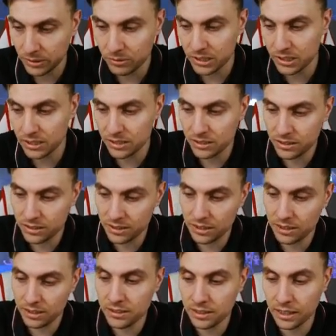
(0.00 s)

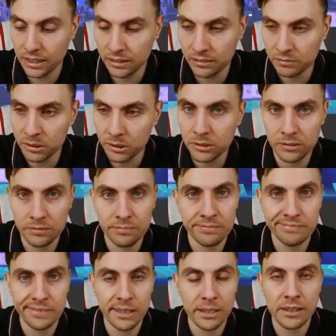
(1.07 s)
resistances, Lightning Rod,
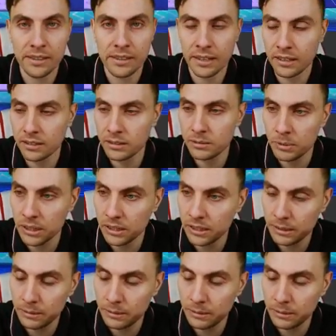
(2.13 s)
and other things, but I